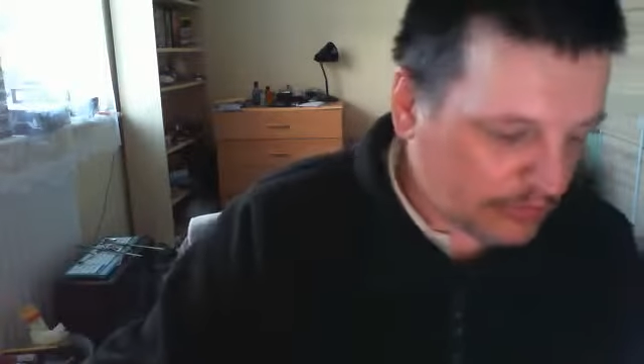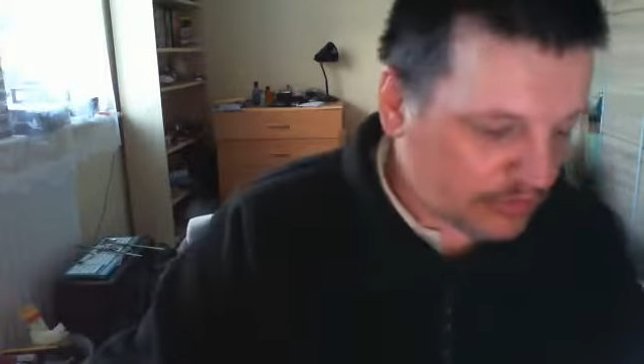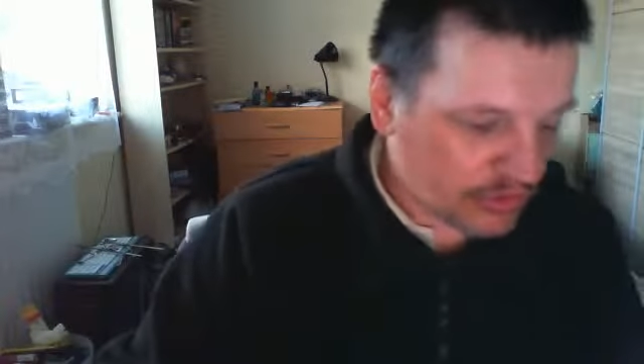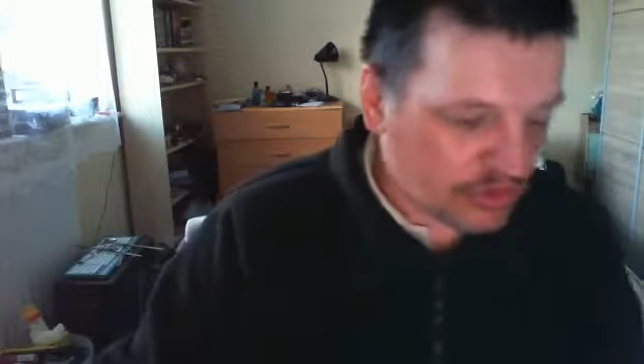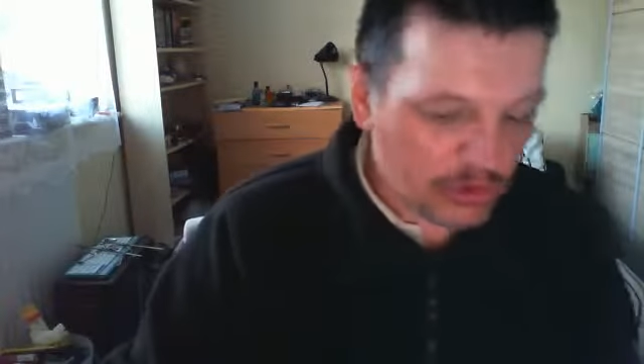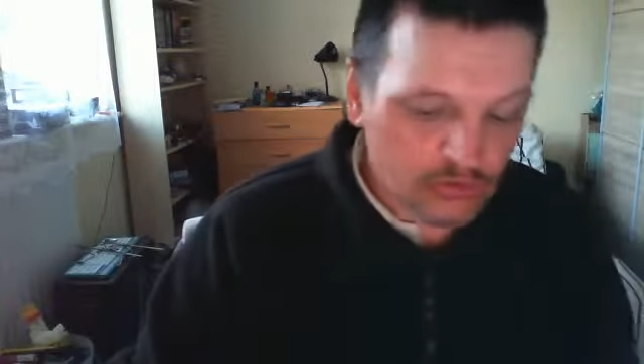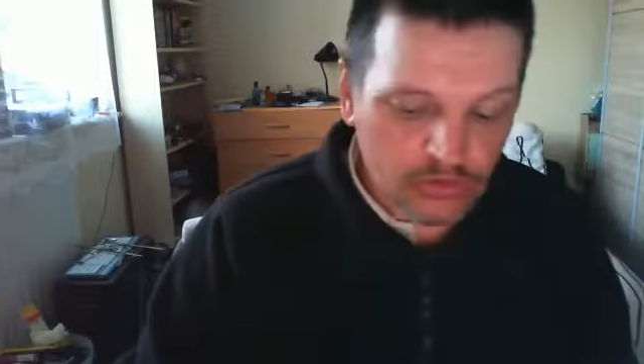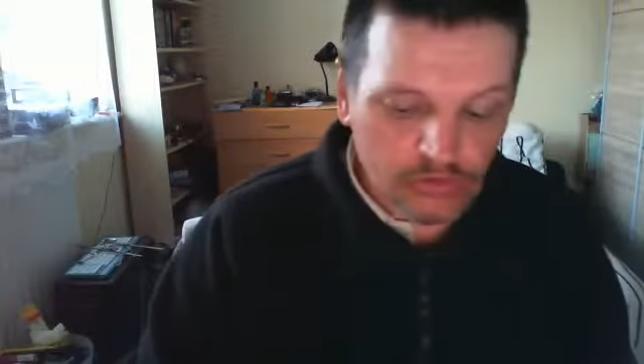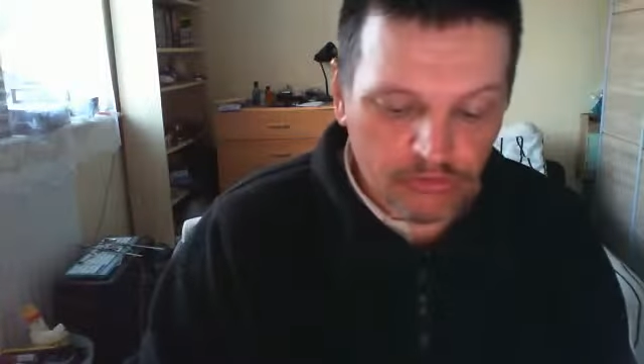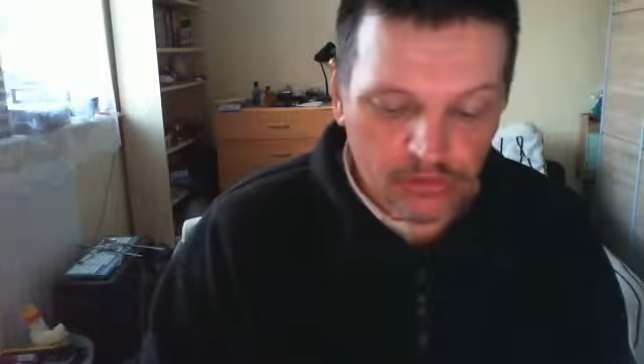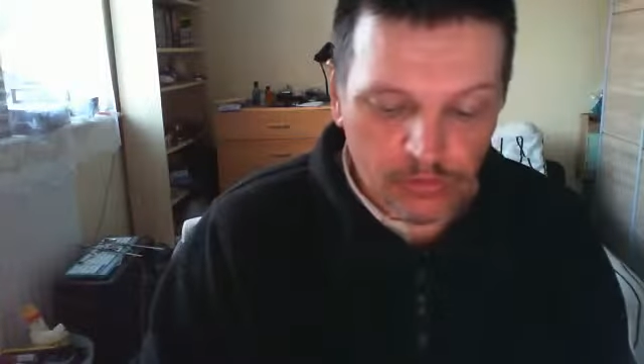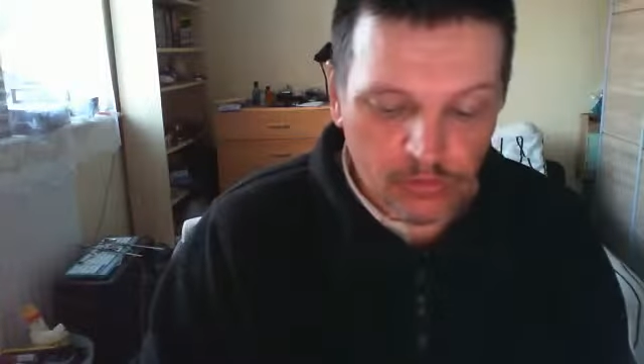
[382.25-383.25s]
I've just showed you the
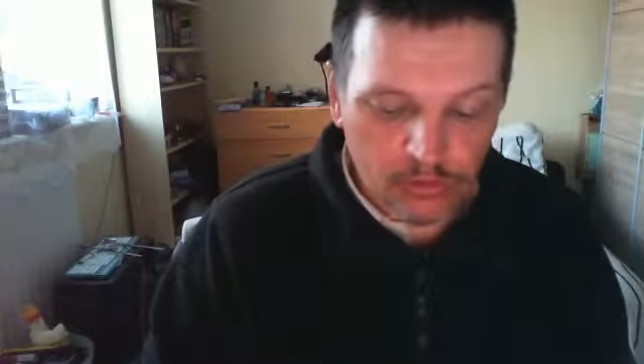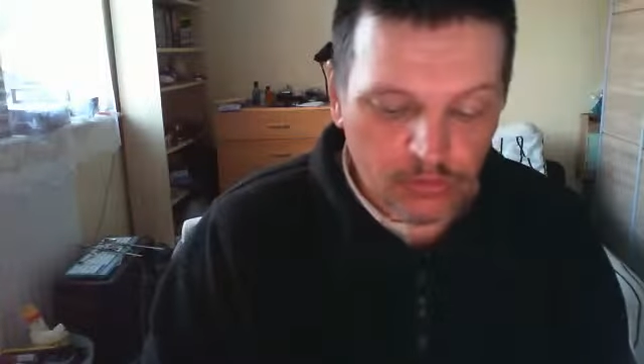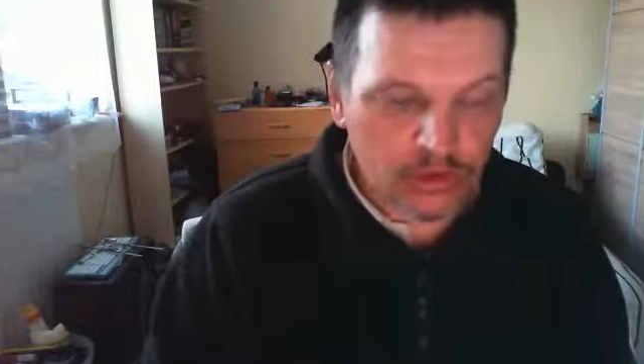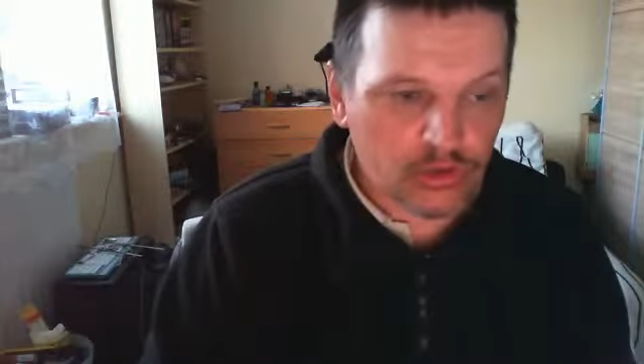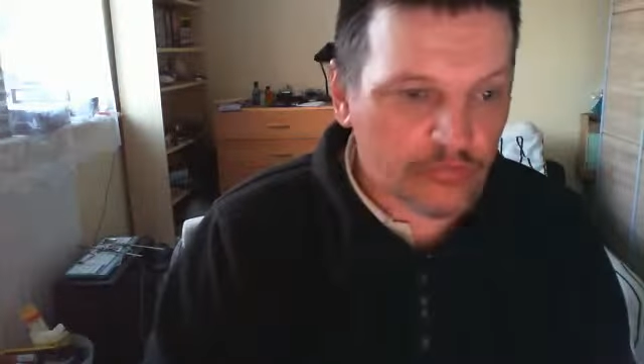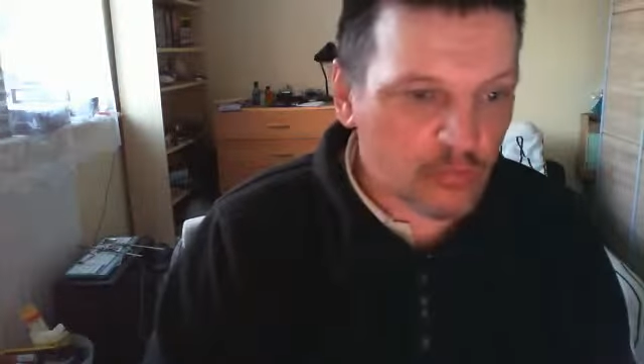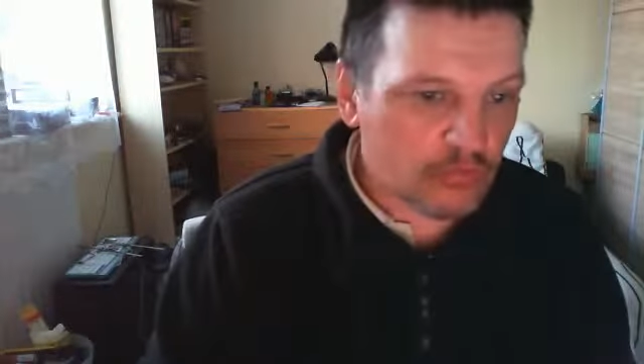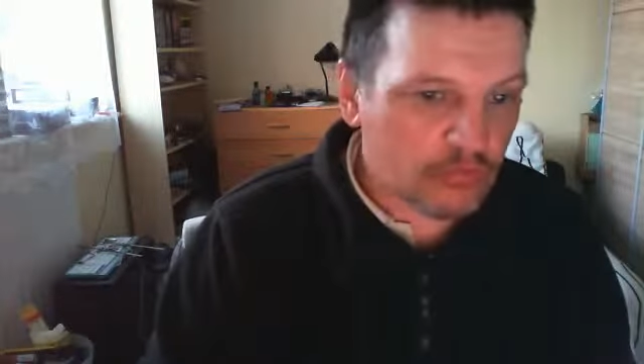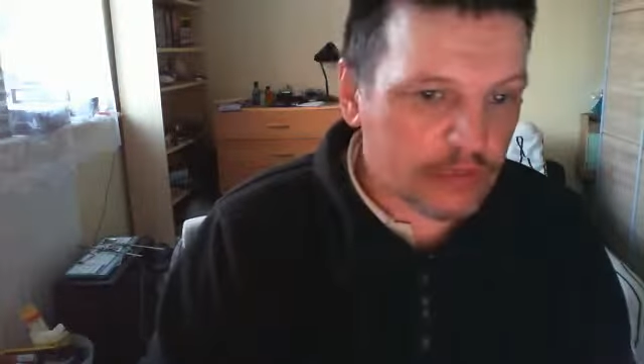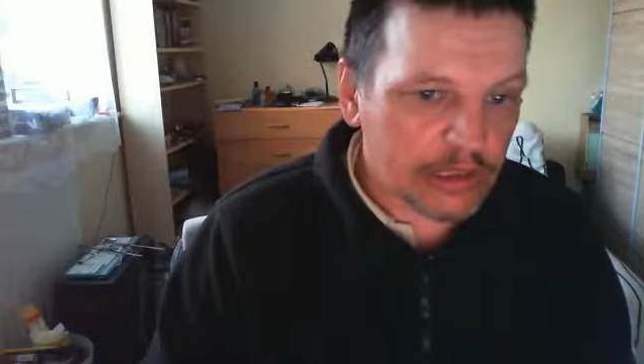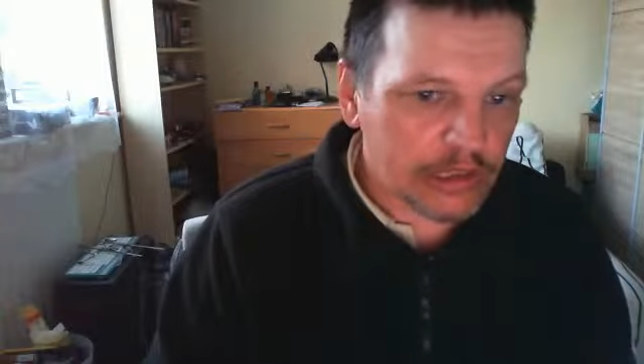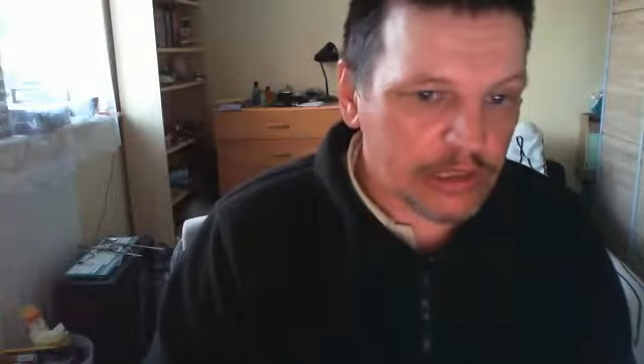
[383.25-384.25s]
green one which I've
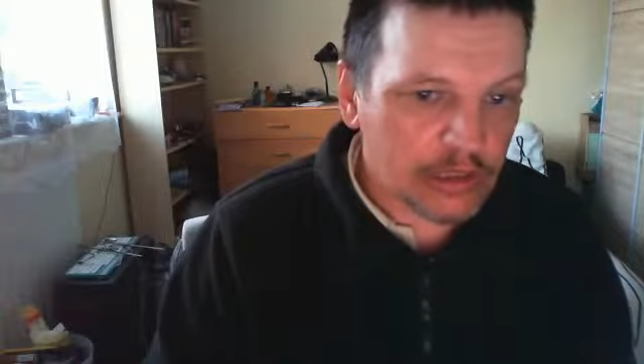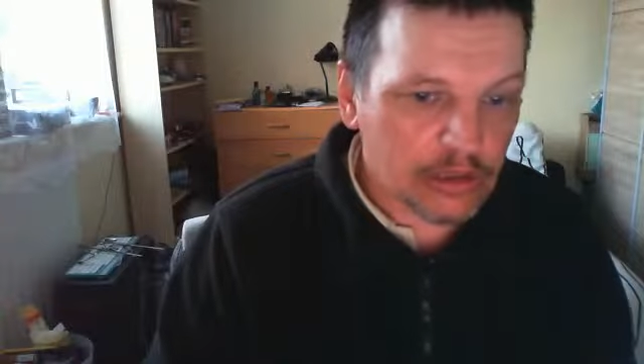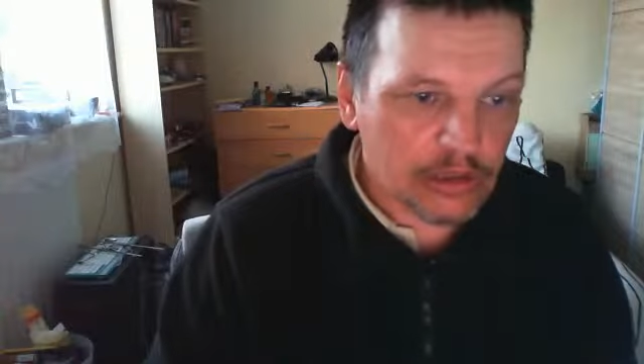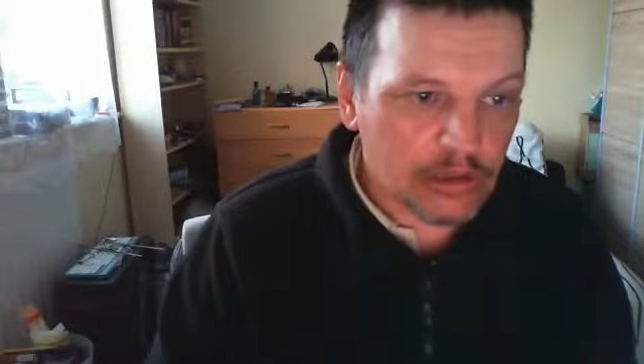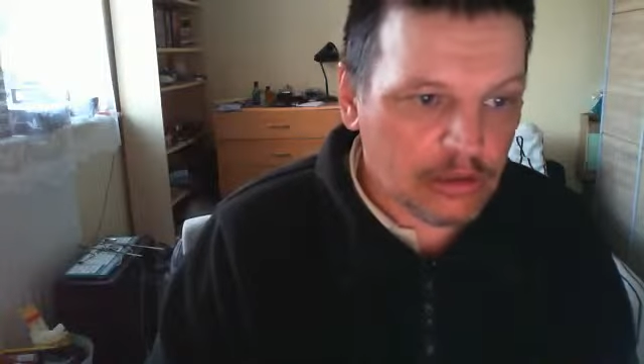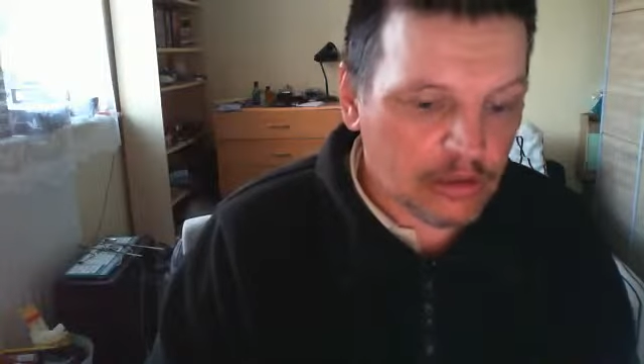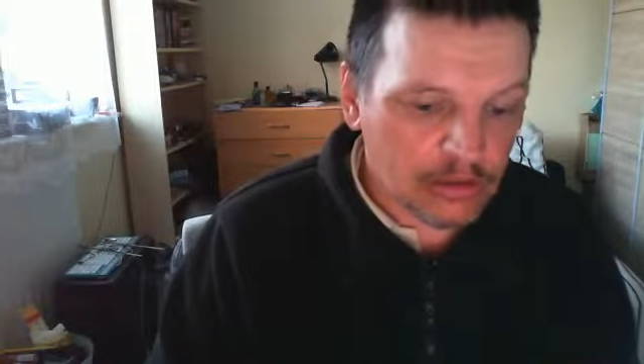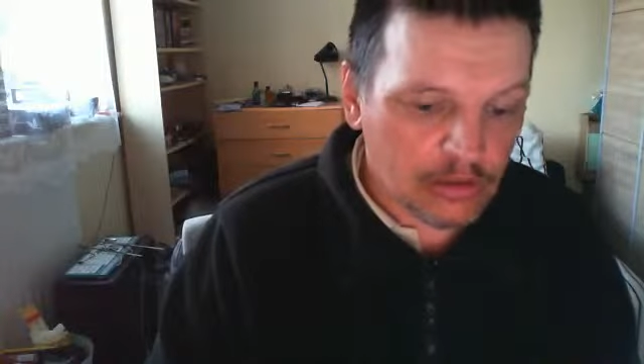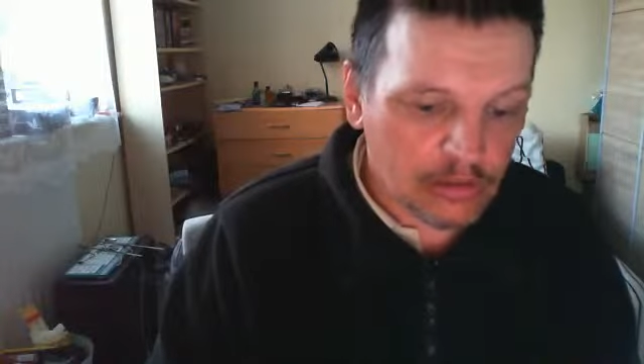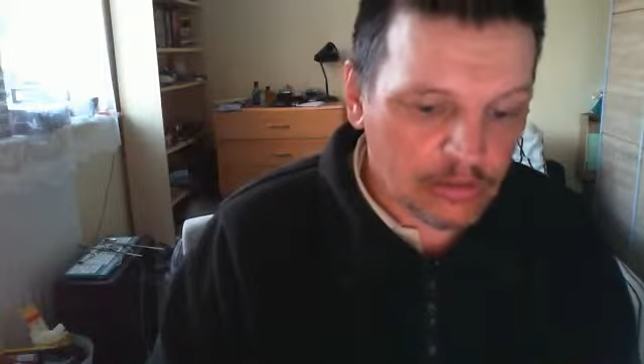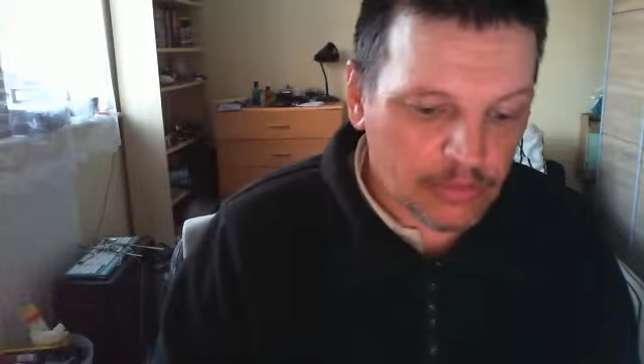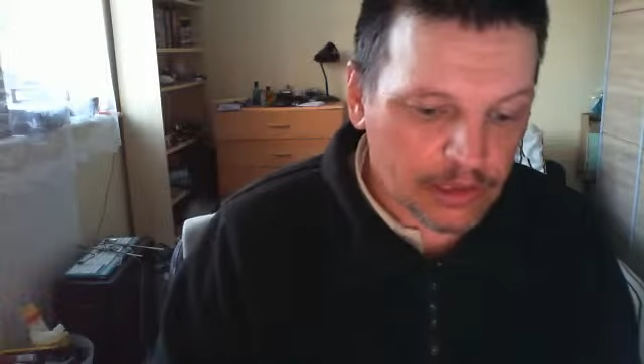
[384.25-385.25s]
already
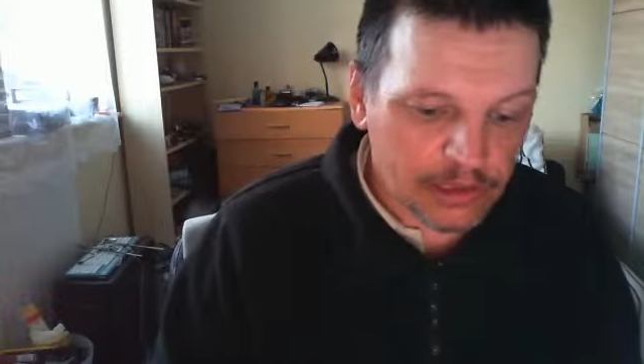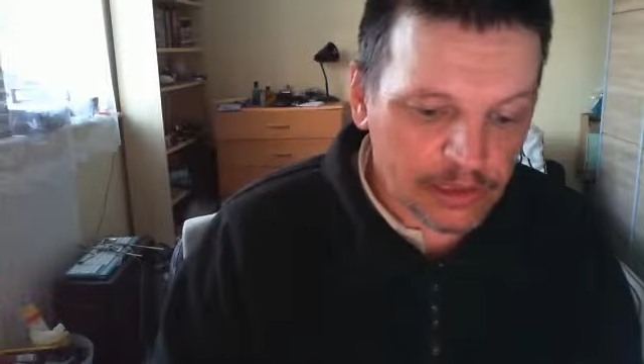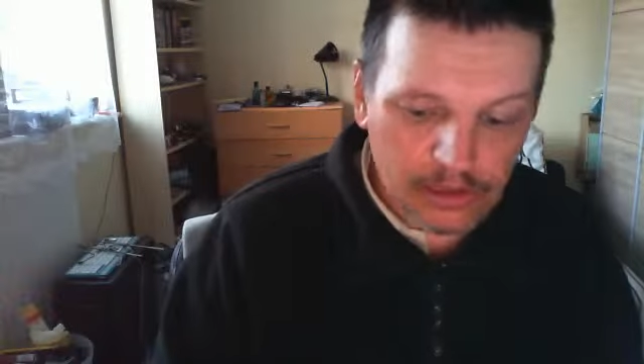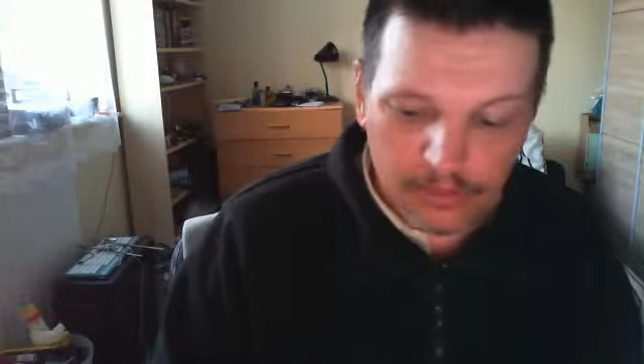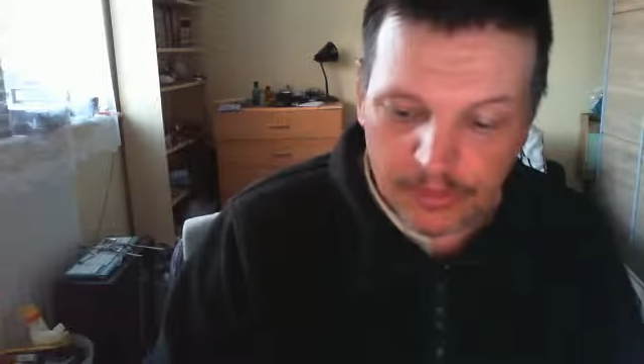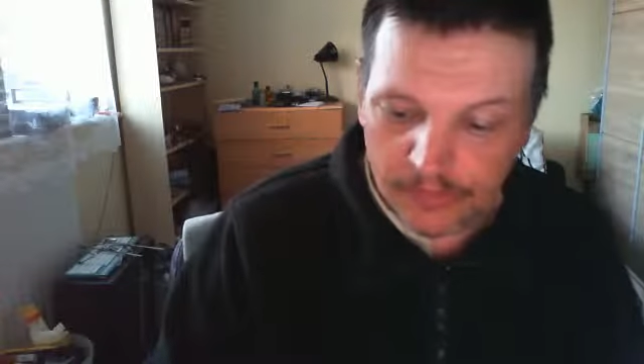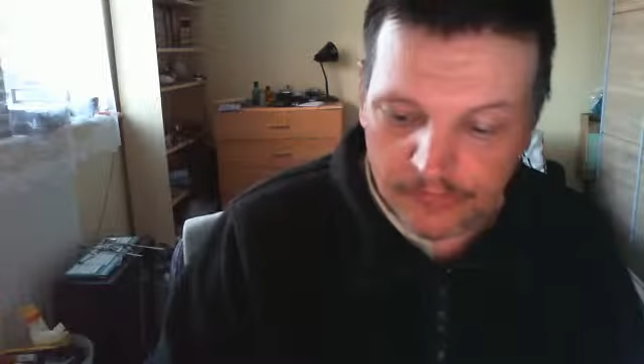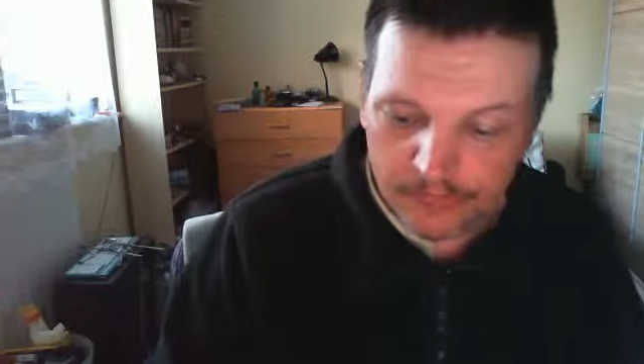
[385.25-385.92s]
made up.